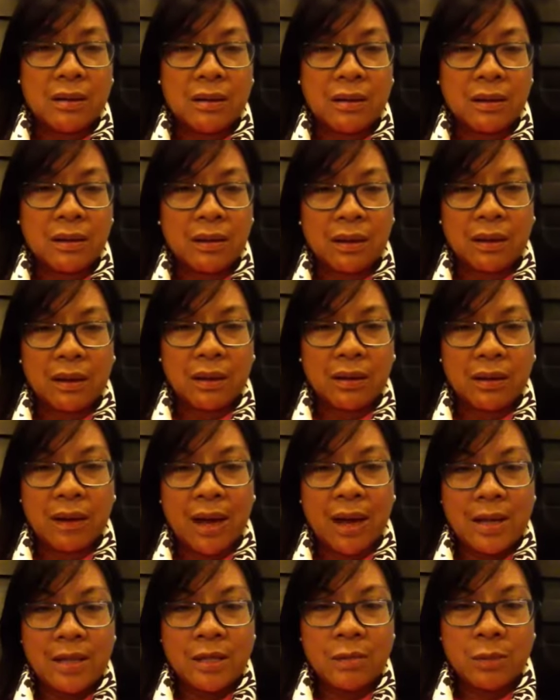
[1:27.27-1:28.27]
like
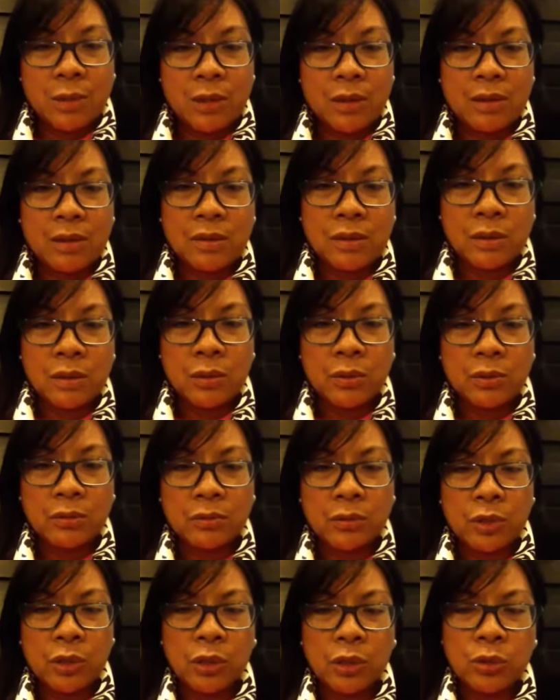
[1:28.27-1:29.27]
asthma. So
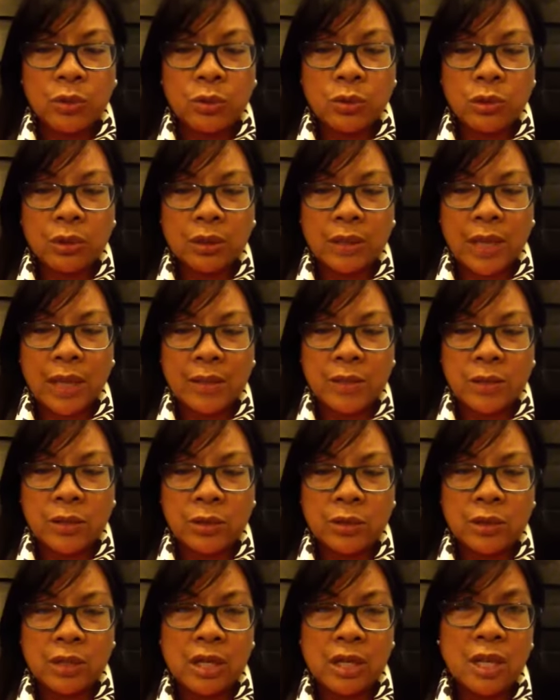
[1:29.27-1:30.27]
you can Google that so you
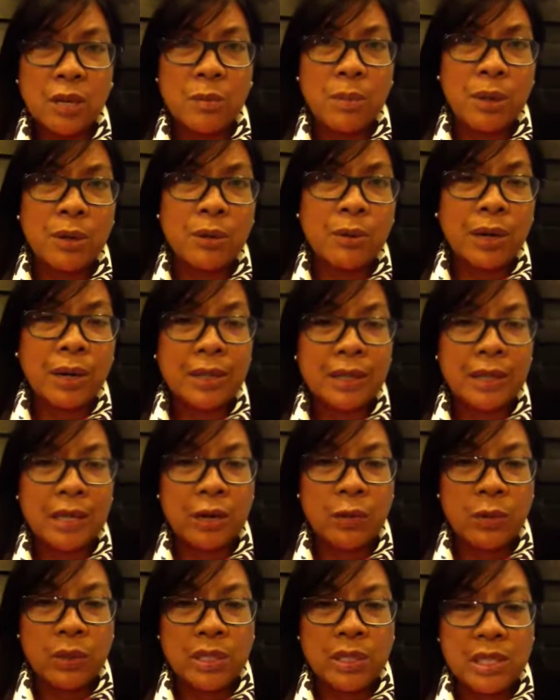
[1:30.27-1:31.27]
can get a better
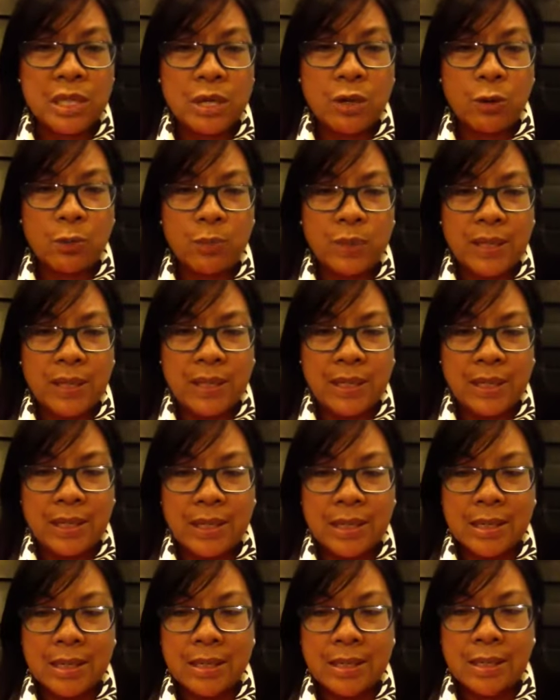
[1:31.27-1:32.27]
idea what
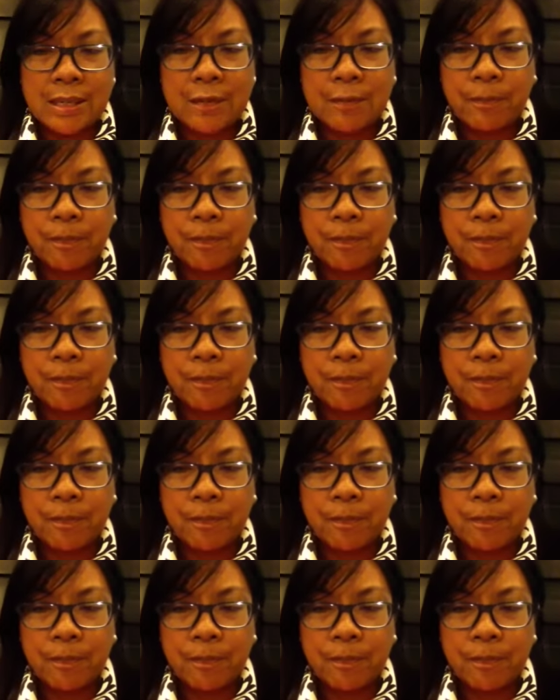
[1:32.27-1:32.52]
COPD is.